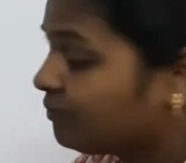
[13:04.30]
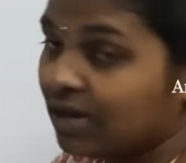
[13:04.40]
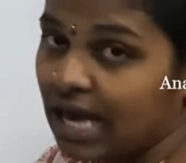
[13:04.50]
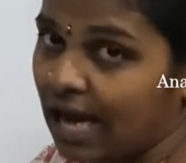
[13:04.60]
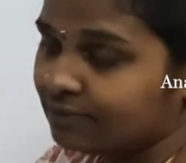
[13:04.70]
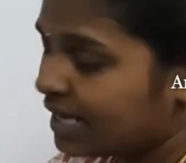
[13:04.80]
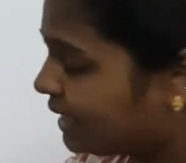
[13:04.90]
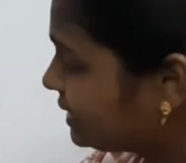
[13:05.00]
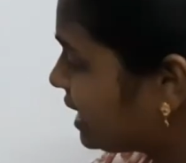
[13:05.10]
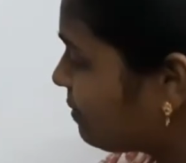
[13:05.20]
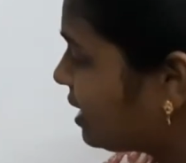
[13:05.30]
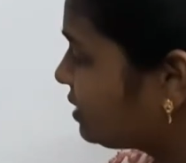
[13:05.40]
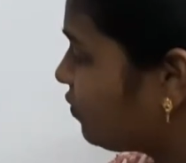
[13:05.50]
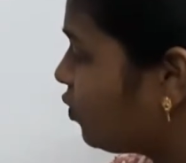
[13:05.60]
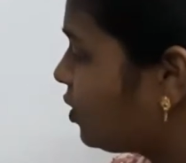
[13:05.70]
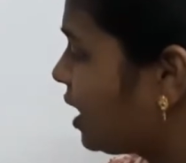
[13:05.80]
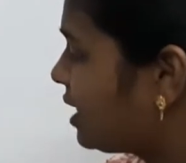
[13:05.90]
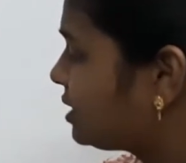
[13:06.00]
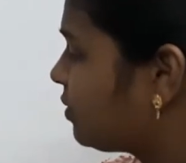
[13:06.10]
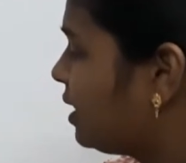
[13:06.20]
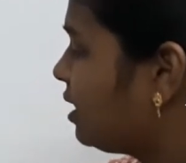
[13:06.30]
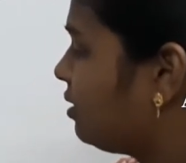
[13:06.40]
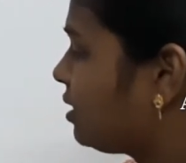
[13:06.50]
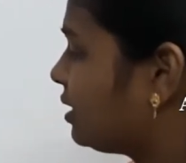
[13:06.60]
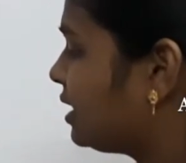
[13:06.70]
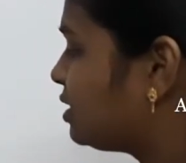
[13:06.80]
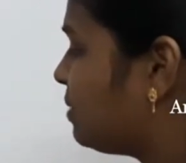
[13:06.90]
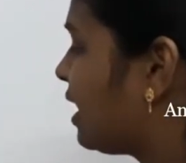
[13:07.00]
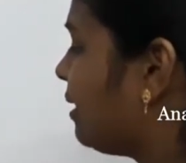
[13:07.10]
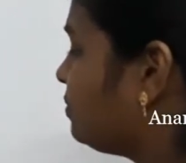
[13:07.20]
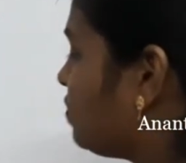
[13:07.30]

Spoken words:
we have the LCM as 4a square, this becomes